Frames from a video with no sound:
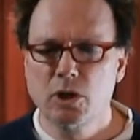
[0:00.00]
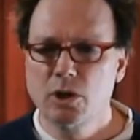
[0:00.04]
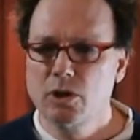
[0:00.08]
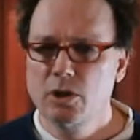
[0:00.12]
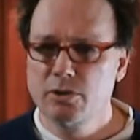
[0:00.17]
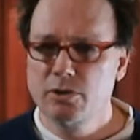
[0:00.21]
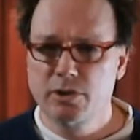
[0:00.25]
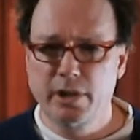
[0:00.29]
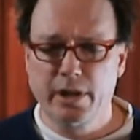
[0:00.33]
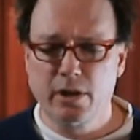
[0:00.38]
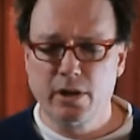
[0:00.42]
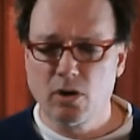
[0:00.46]

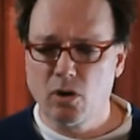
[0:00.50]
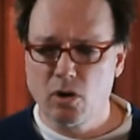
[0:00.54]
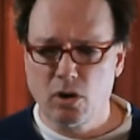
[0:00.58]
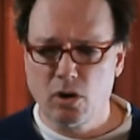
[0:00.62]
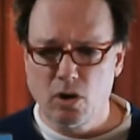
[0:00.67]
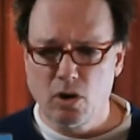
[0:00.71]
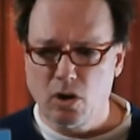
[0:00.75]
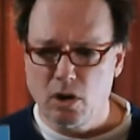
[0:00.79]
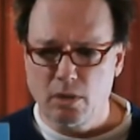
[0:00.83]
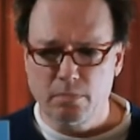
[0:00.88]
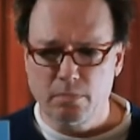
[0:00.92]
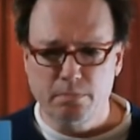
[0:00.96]
that are
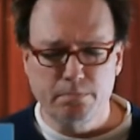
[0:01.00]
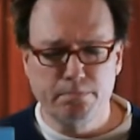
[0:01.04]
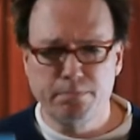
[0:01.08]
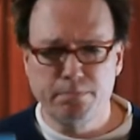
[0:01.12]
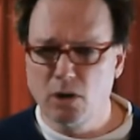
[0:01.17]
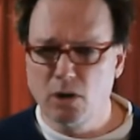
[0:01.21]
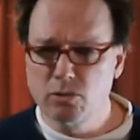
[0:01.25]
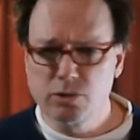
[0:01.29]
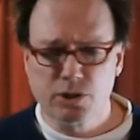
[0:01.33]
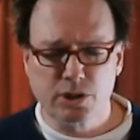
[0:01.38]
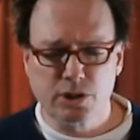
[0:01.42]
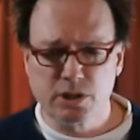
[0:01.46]
on
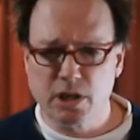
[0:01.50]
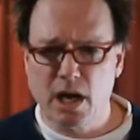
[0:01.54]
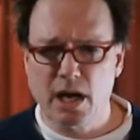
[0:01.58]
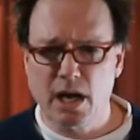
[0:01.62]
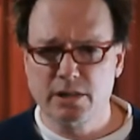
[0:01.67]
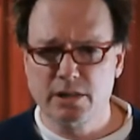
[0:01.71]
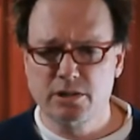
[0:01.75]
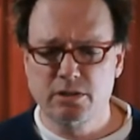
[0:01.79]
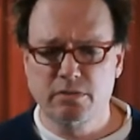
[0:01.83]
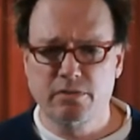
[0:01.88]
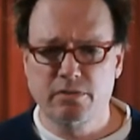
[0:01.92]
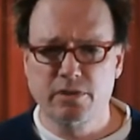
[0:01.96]
both
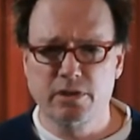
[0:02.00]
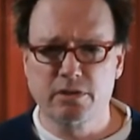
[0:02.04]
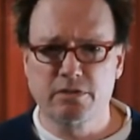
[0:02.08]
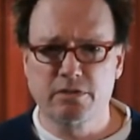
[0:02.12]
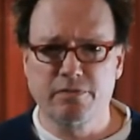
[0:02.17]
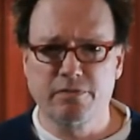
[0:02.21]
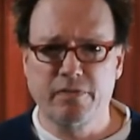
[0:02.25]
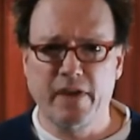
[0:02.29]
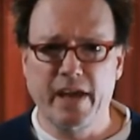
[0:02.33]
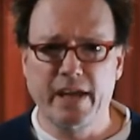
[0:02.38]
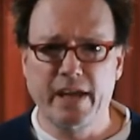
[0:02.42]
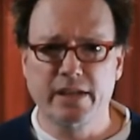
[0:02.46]
sides of this
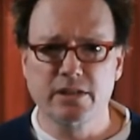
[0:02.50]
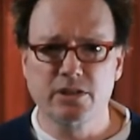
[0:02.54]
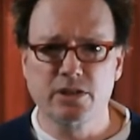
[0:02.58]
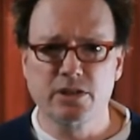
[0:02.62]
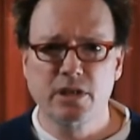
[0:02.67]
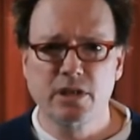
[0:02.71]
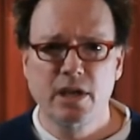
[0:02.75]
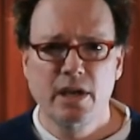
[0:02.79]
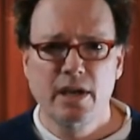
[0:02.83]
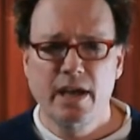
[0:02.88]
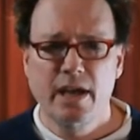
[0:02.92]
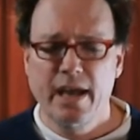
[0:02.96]
fence,
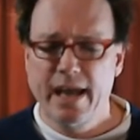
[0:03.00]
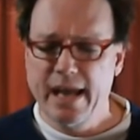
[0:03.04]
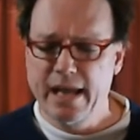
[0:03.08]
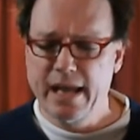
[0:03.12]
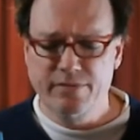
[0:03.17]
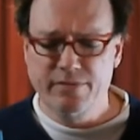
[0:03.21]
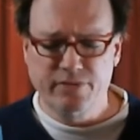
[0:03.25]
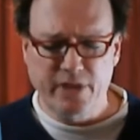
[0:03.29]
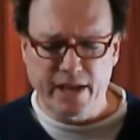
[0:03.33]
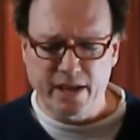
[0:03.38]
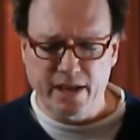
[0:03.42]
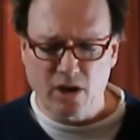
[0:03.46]

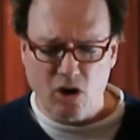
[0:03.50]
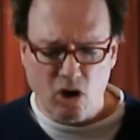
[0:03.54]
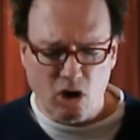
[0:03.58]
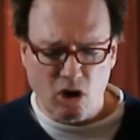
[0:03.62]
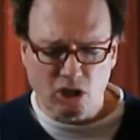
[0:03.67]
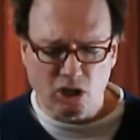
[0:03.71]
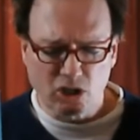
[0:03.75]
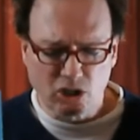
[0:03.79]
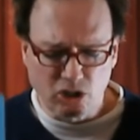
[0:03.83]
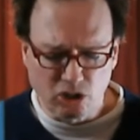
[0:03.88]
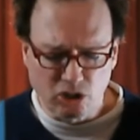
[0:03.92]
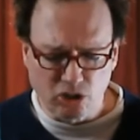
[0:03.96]
and they are
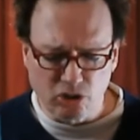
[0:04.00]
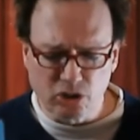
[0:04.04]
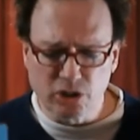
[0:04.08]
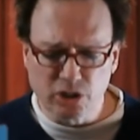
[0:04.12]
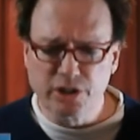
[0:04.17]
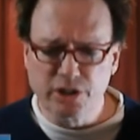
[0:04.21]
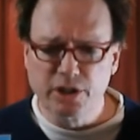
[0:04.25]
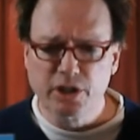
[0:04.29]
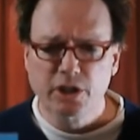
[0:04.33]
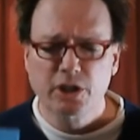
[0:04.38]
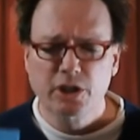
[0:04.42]
good